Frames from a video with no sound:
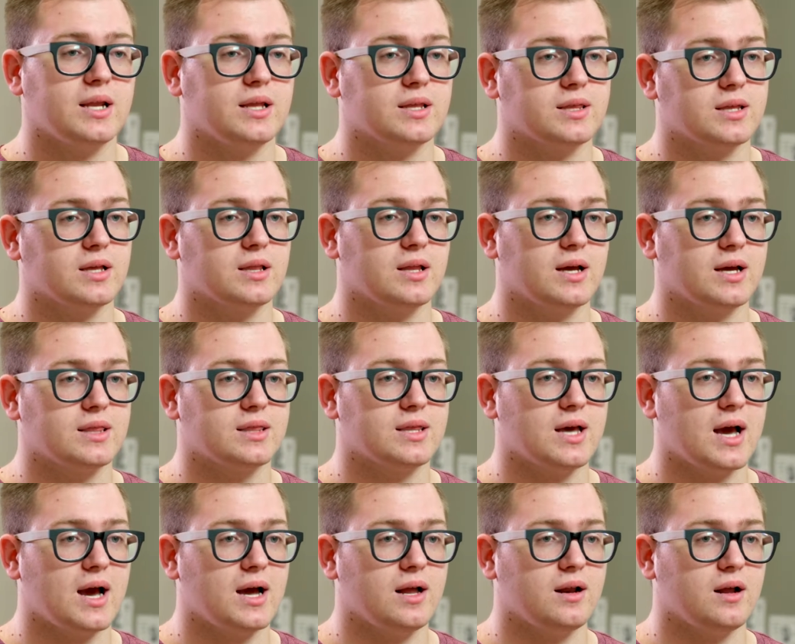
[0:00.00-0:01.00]
anything like
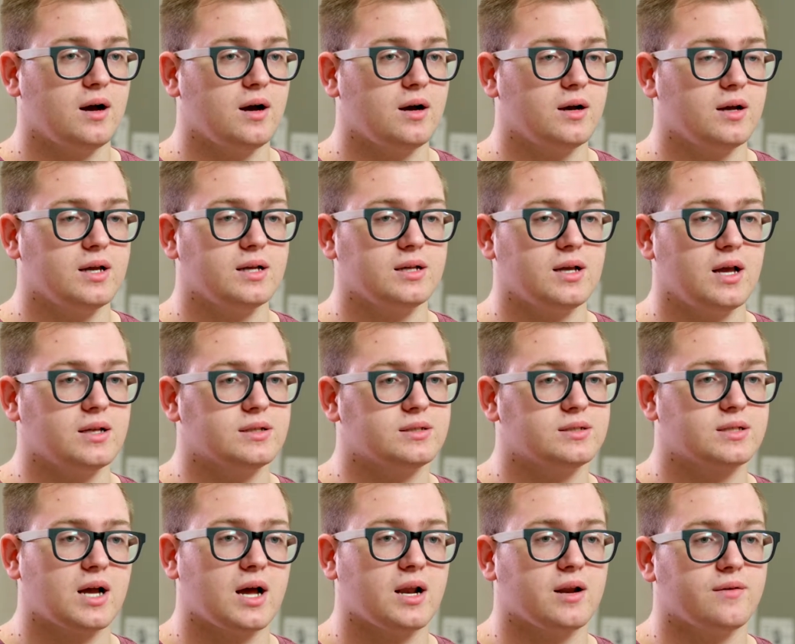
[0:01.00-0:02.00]
that. Uh, it,
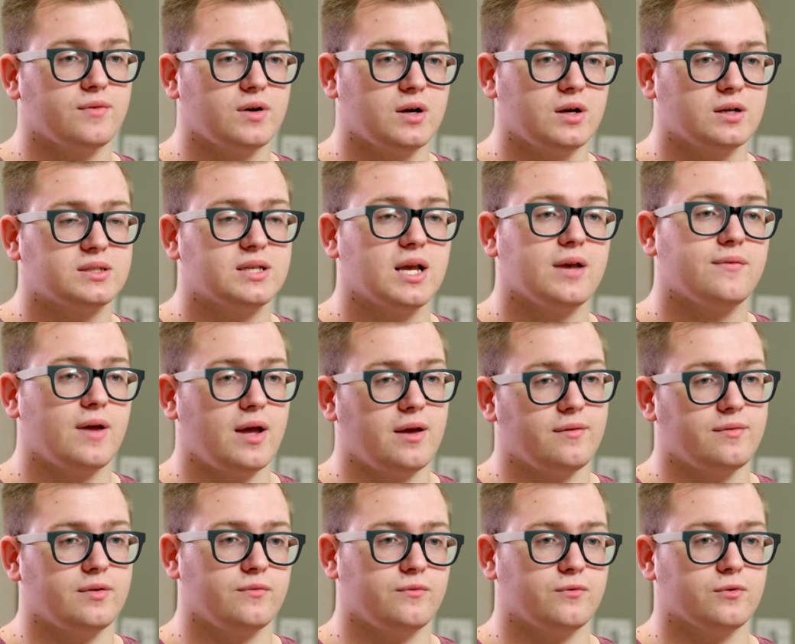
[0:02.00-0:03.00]
it's kind of a safe
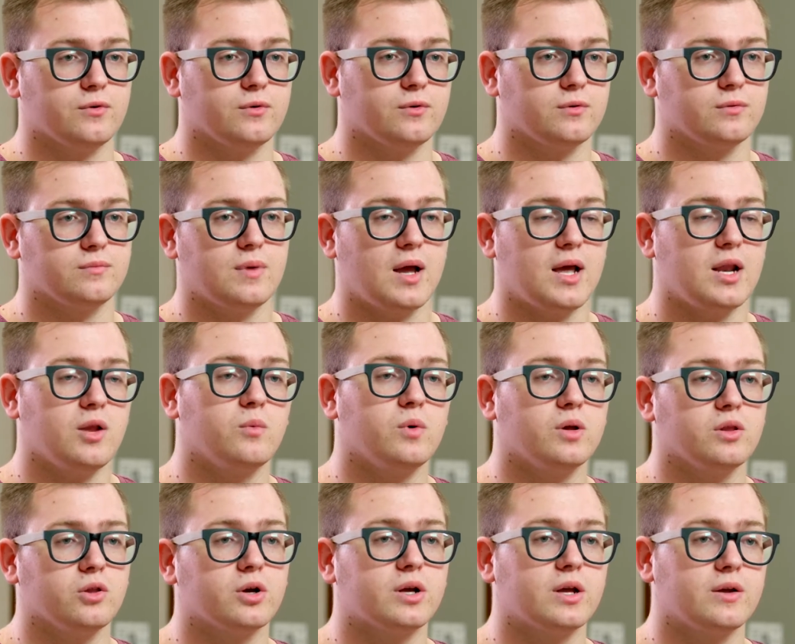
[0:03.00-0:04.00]
haven for
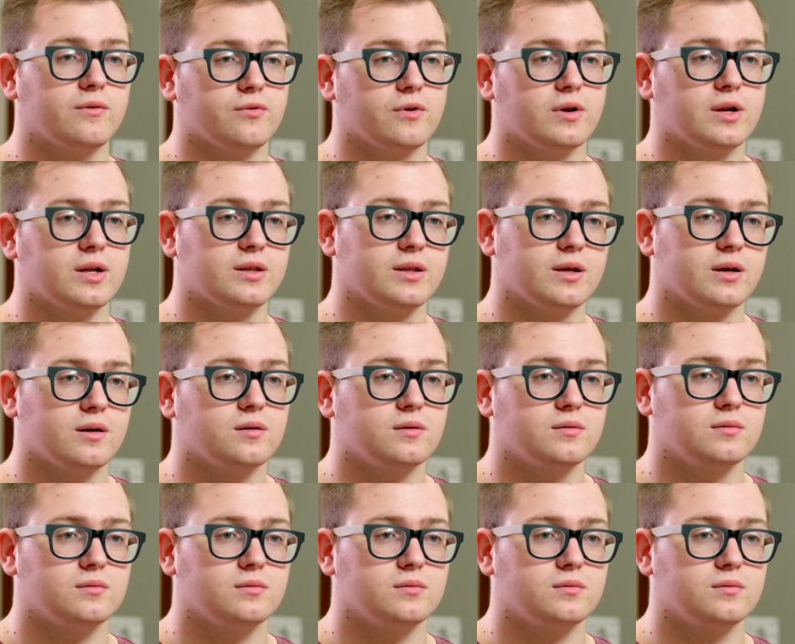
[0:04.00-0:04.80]
anyone looking for anything.